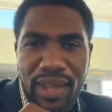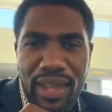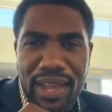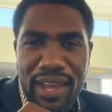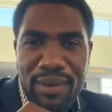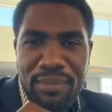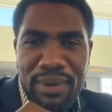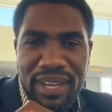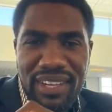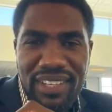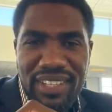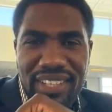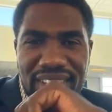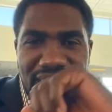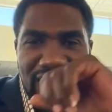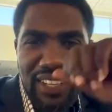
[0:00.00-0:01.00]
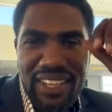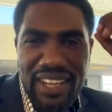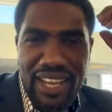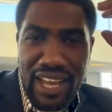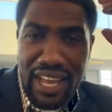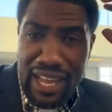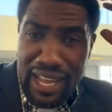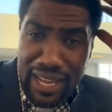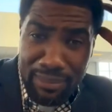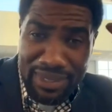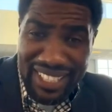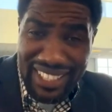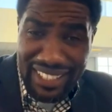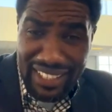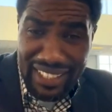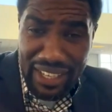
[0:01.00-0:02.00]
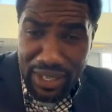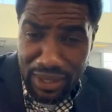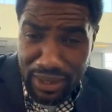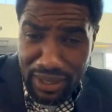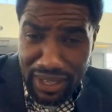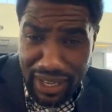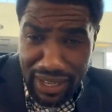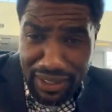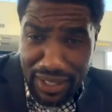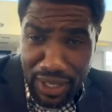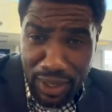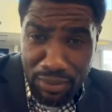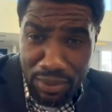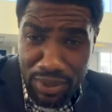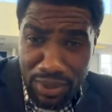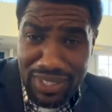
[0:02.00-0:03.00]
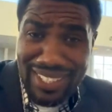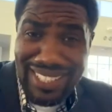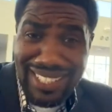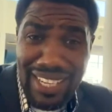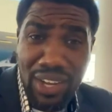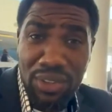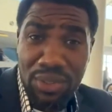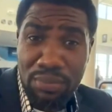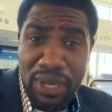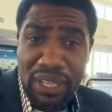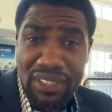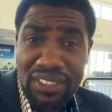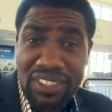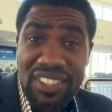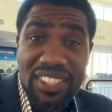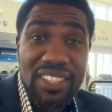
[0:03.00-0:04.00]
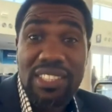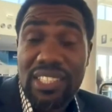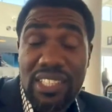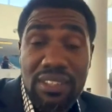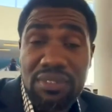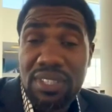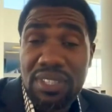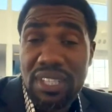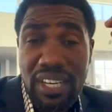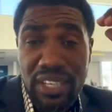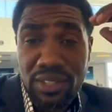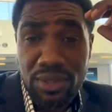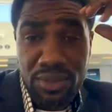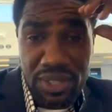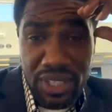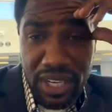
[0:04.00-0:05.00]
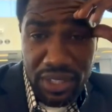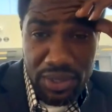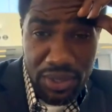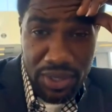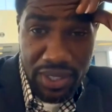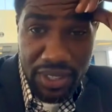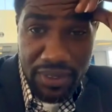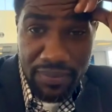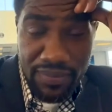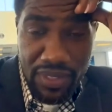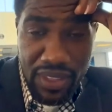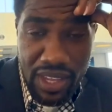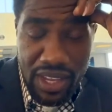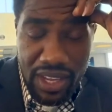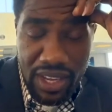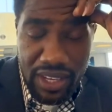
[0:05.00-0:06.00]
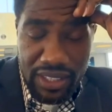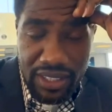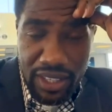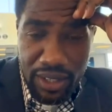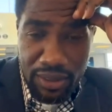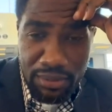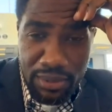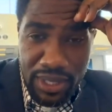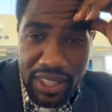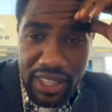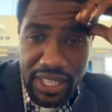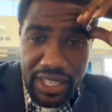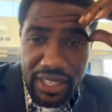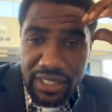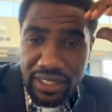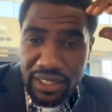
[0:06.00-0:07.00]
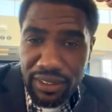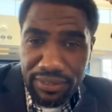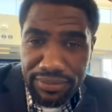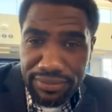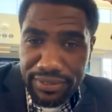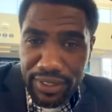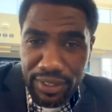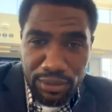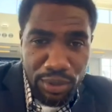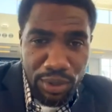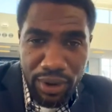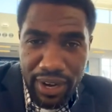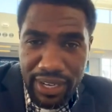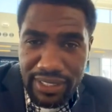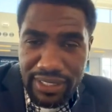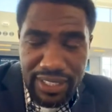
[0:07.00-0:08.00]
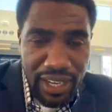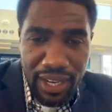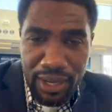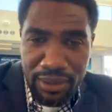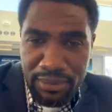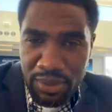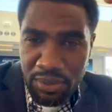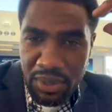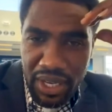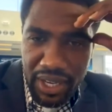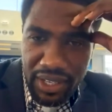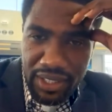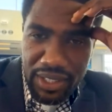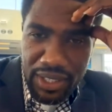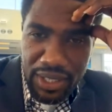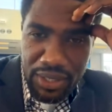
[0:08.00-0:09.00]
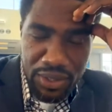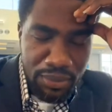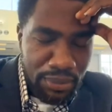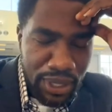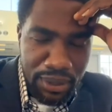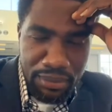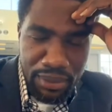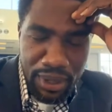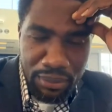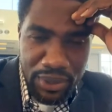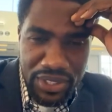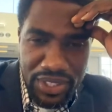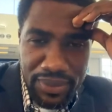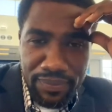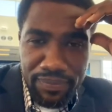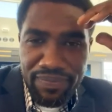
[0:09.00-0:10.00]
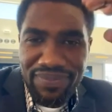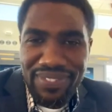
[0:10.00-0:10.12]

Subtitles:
Hey, Mandy. I'm sitting here at the airport at South Bend, just leaving Andrews, actually. I couldn't help but think of the great times we had there and the many memories.